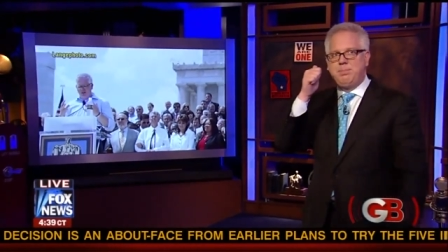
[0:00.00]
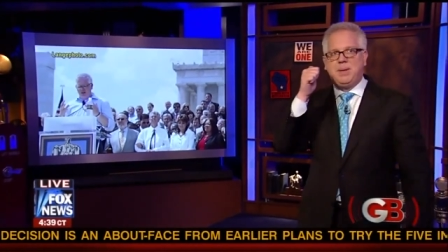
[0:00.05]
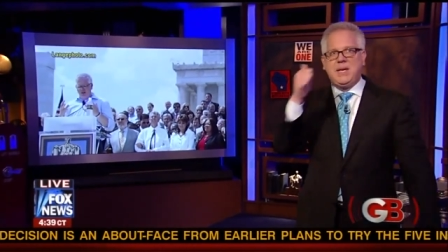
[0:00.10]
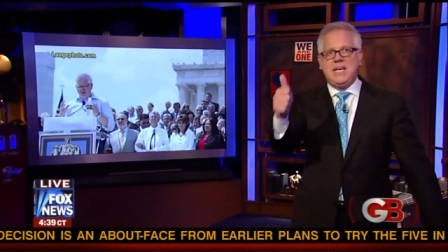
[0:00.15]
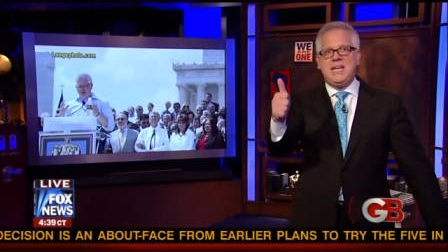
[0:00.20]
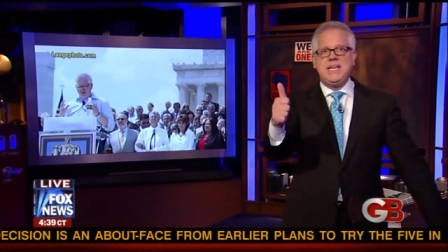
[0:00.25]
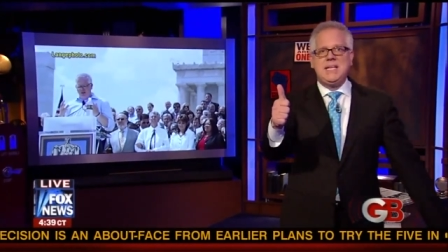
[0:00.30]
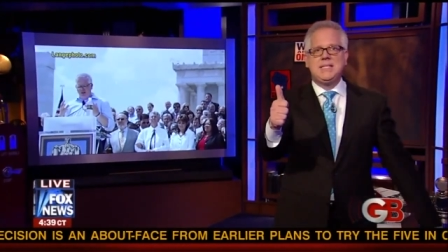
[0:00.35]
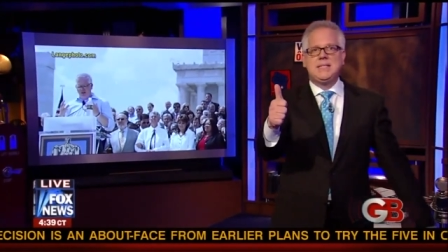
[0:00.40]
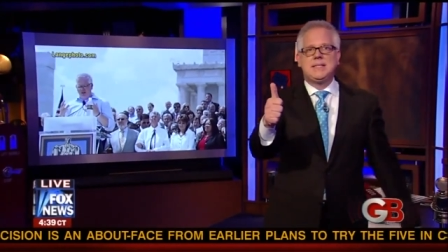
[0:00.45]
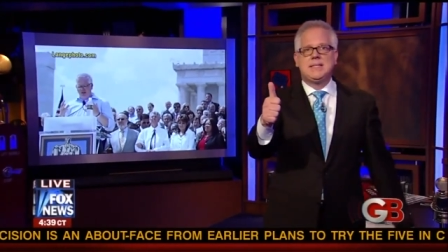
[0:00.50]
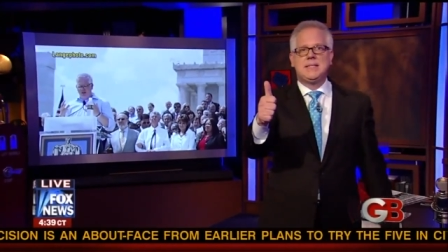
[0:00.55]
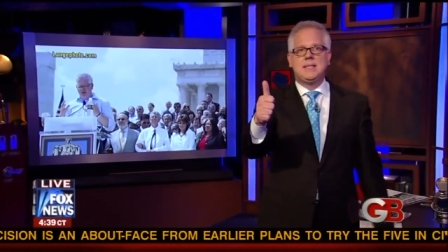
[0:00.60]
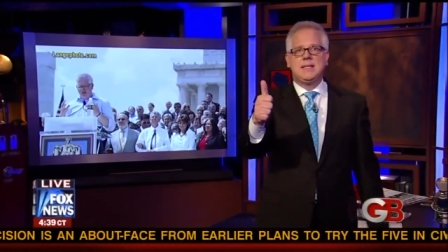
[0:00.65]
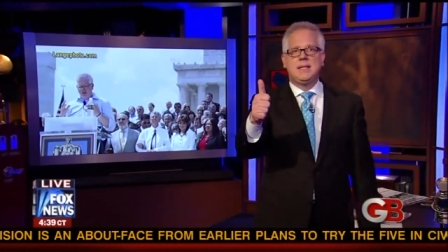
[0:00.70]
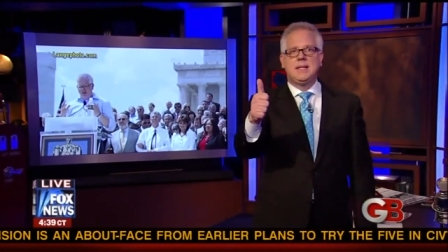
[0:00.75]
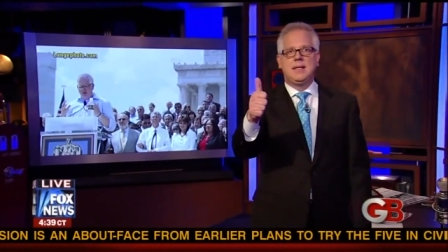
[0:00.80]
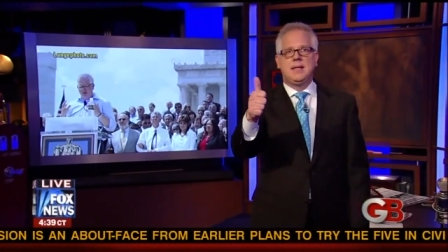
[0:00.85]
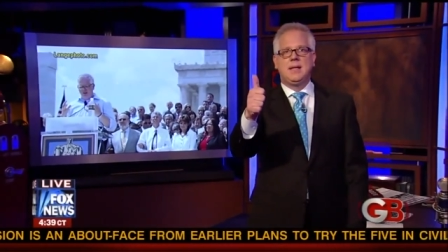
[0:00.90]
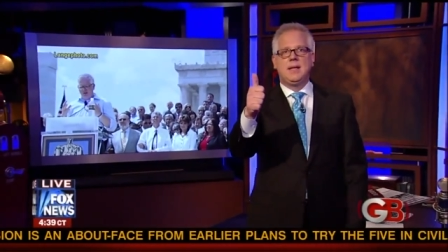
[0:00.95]
peace
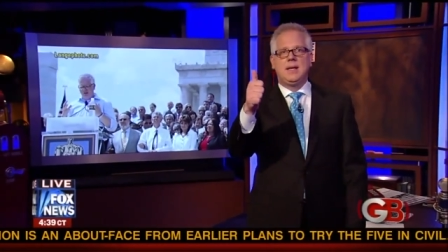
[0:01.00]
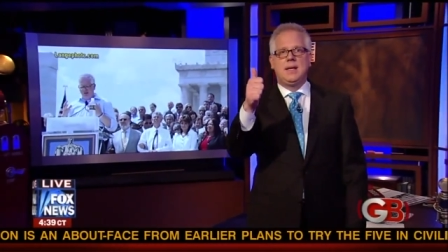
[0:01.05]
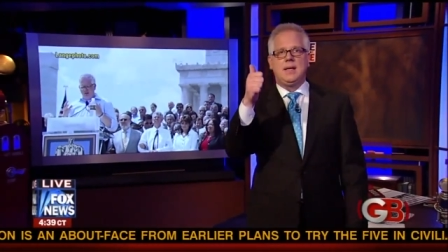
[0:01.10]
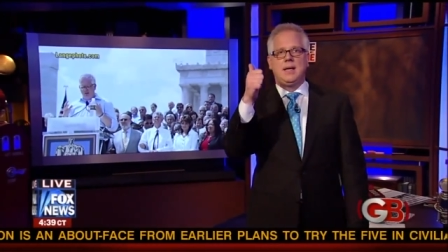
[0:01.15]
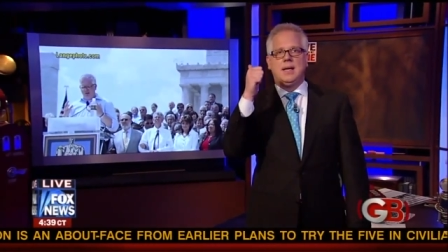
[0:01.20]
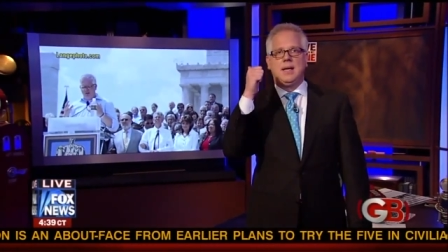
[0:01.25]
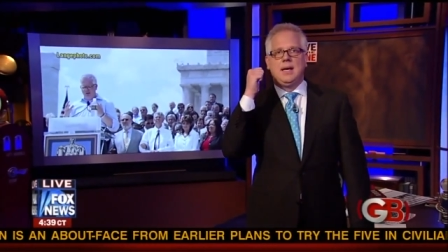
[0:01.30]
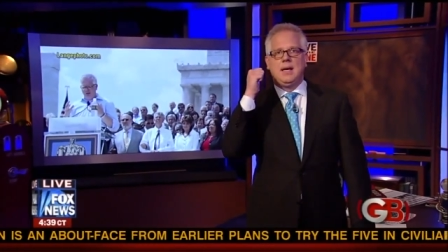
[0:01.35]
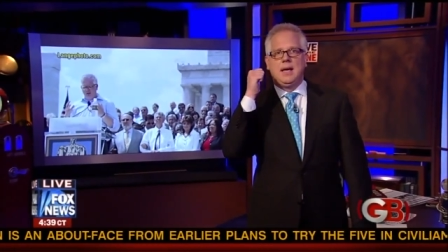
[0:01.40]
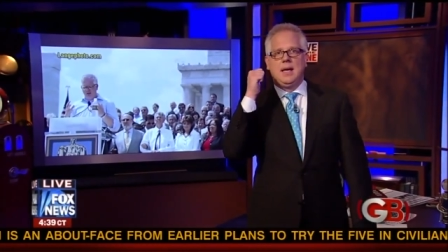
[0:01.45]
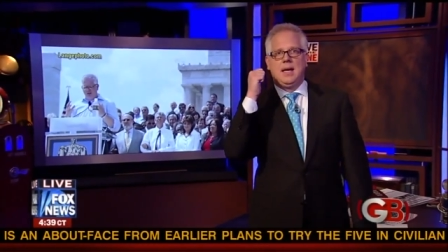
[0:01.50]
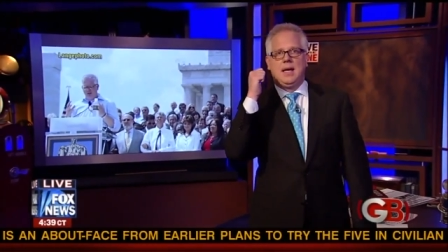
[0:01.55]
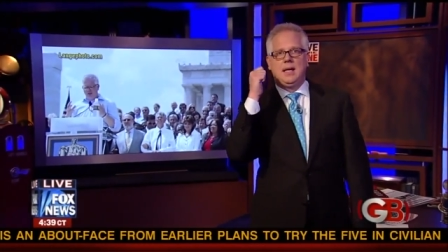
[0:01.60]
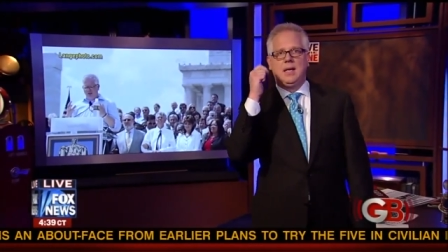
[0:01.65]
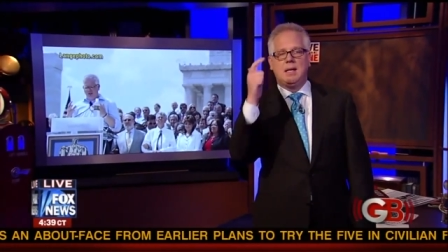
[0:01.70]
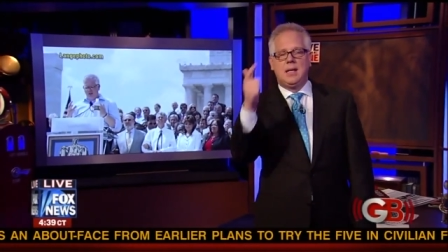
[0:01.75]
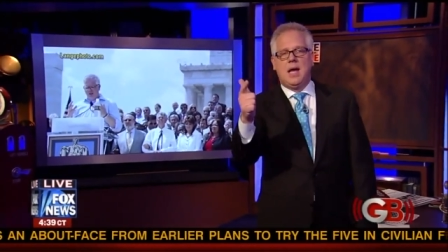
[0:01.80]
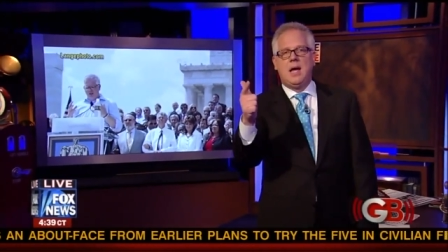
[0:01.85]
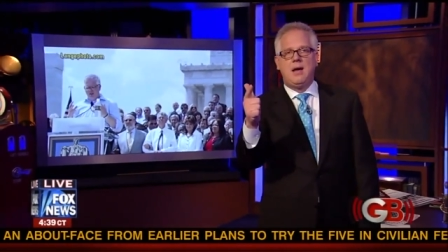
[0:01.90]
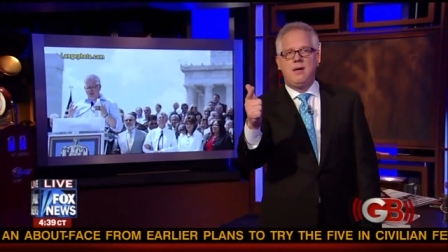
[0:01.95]

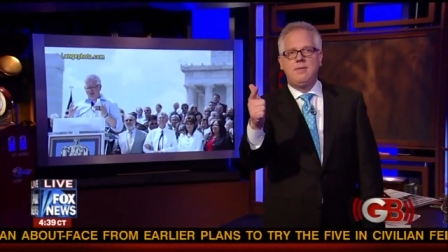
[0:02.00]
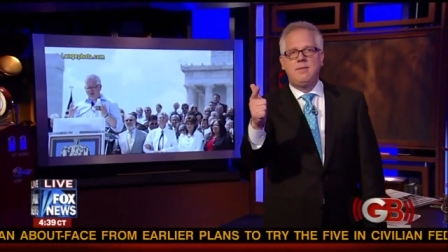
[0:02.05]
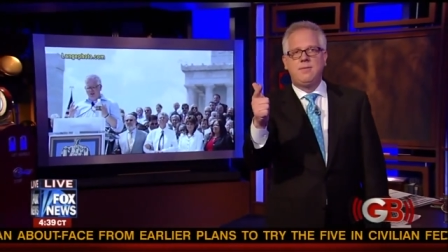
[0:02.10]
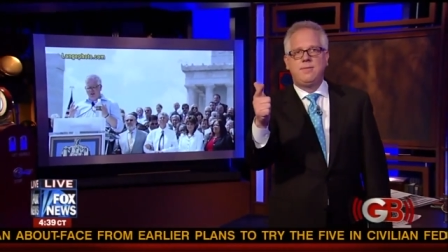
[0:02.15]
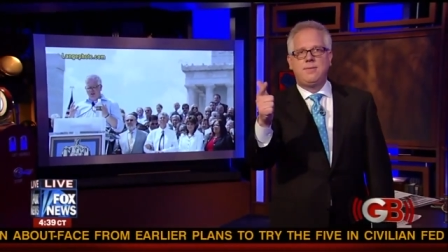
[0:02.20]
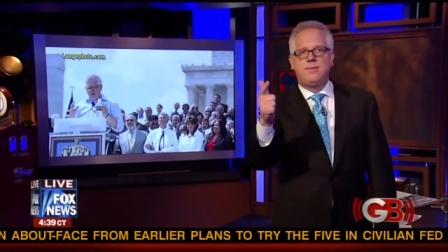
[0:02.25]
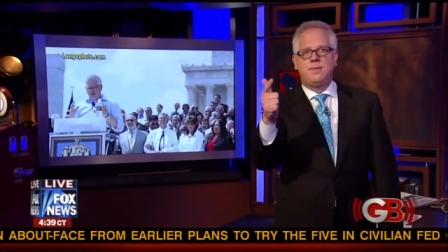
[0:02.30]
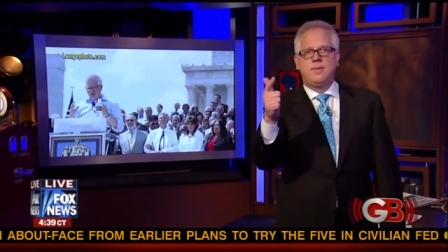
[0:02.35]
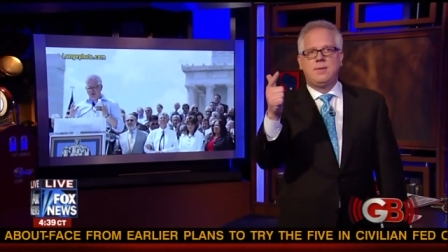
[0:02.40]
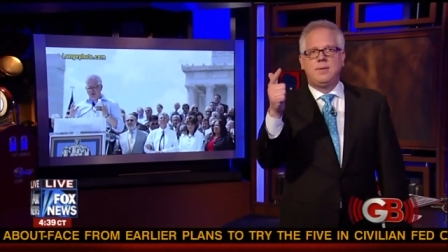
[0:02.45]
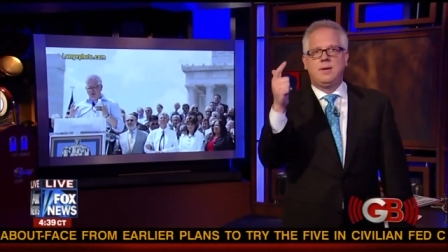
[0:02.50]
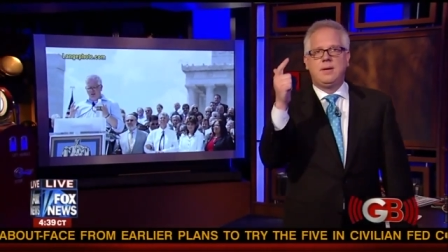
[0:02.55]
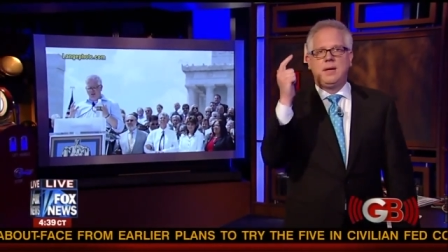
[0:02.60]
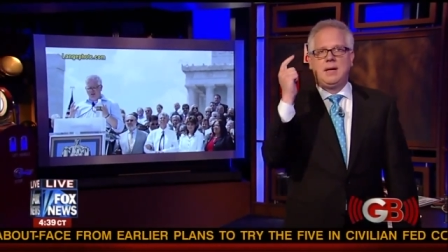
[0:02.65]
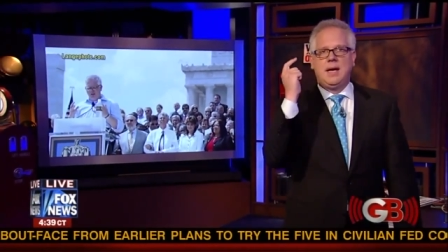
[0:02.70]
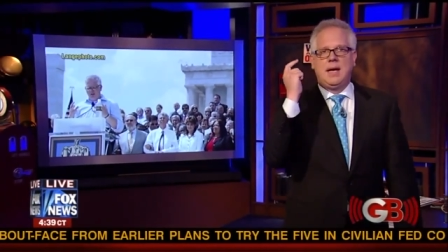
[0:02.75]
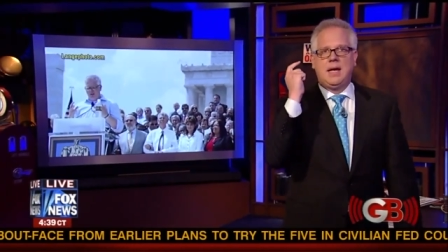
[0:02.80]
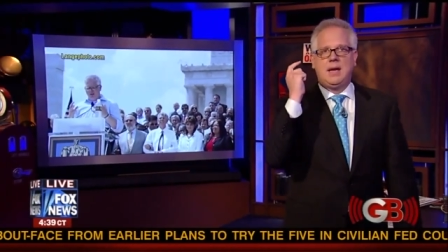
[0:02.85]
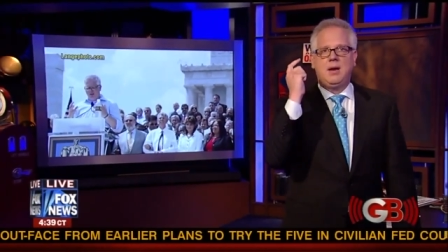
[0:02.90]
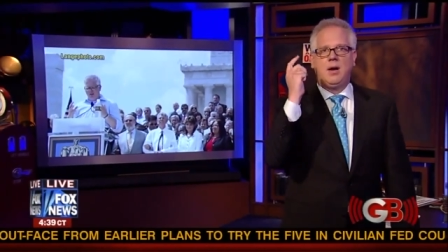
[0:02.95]
and love
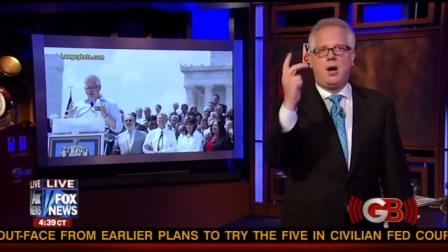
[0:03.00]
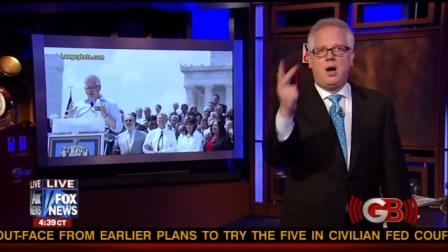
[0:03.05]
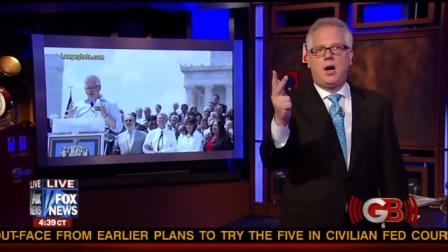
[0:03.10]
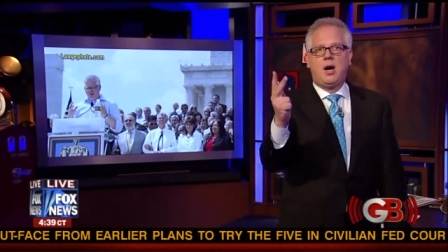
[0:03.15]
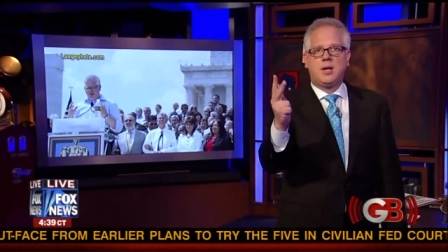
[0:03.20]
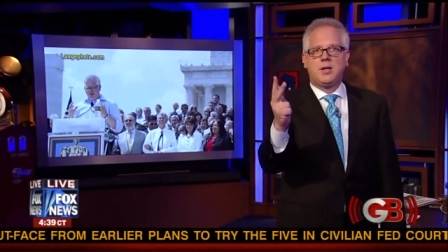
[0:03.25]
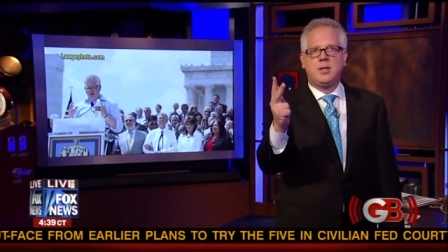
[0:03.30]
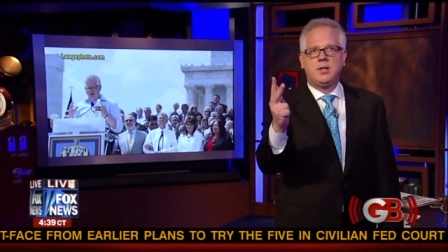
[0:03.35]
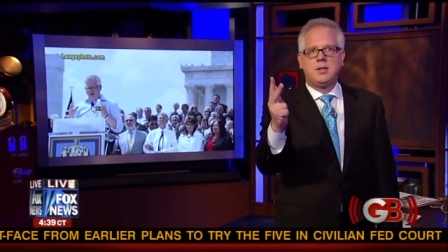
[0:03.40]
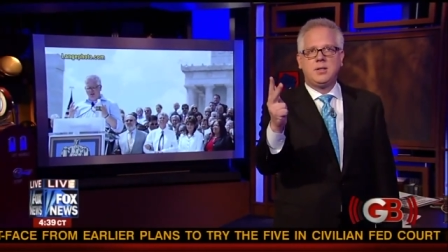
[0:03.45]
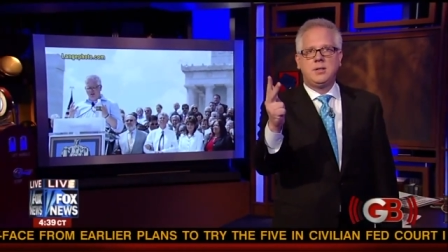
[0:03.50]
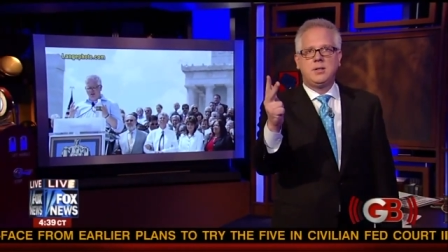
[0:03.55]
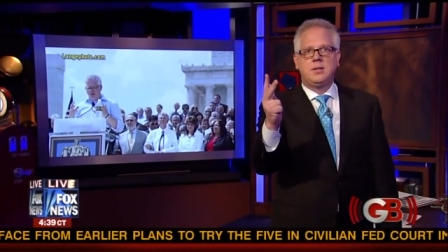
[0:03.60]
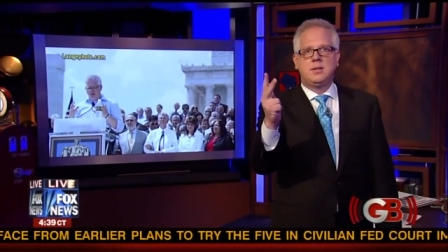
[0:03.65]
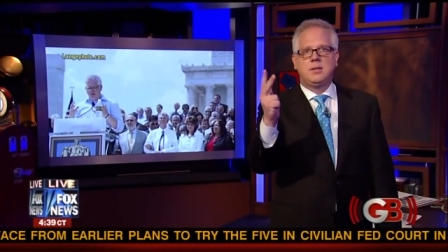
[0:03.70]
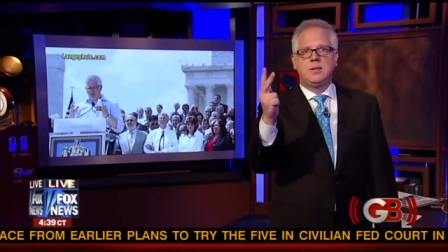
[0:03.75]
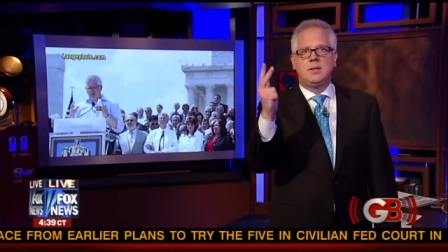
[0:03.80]
and honor